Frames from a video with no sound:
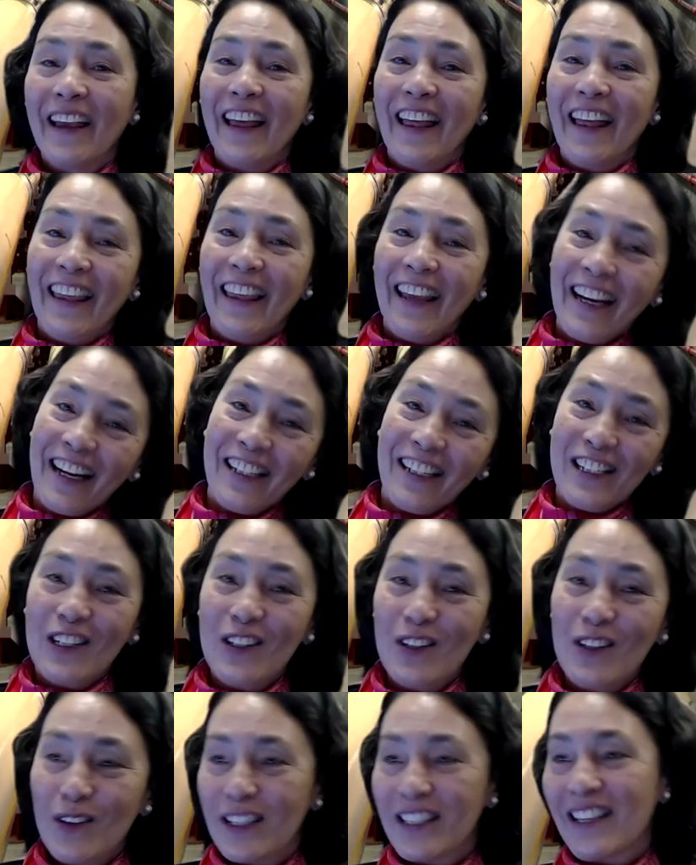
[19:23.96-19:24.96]
they got to
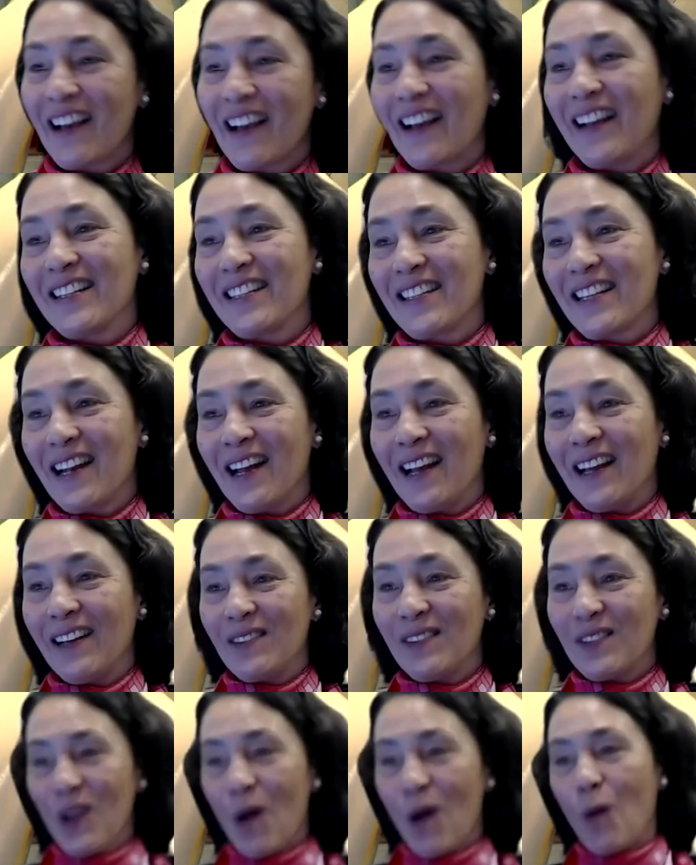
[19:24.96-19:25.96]
do the science that I
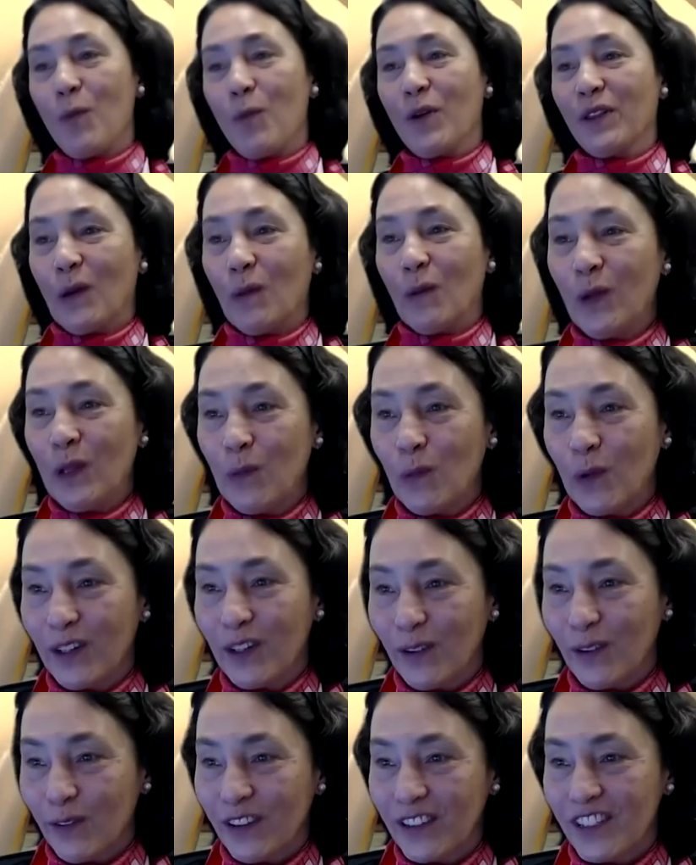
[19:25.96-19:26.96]
was hoping that we would
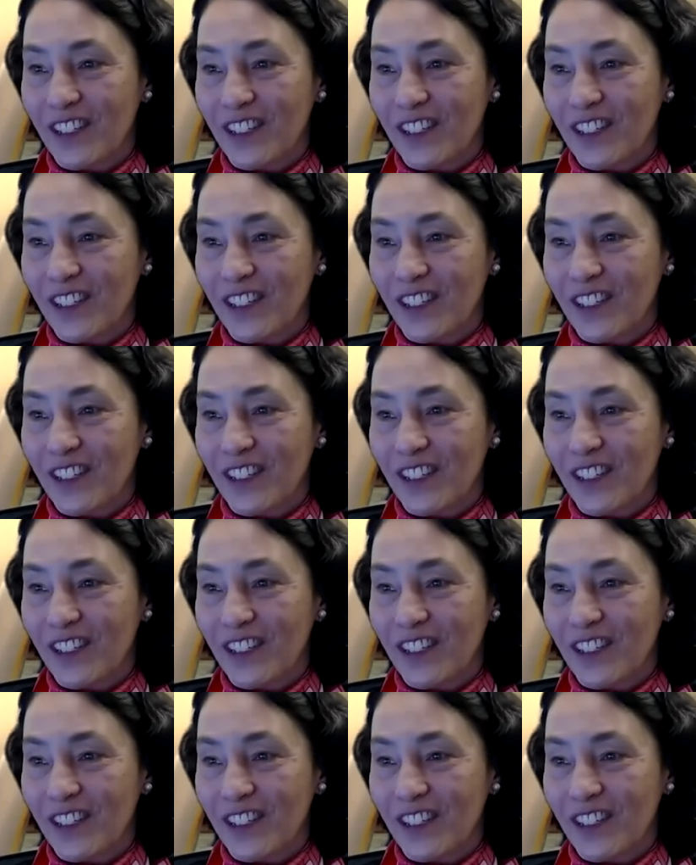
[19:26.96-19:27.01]
have had